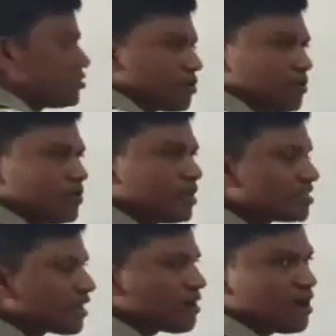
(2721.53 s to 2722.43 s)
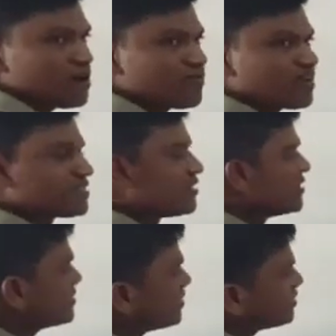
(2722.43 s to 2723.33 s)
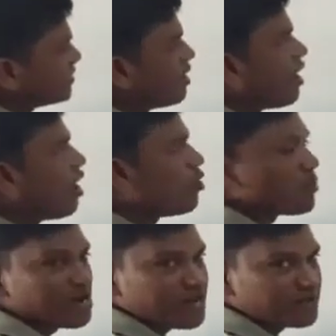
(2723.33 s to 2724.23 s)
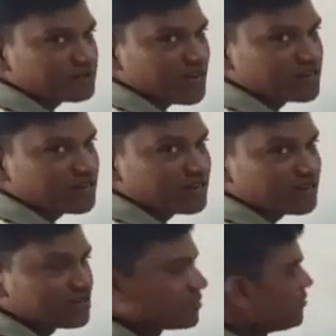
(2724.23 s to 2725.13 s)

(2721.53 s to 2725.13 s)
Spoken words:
So in the convex lenses, how many types are there?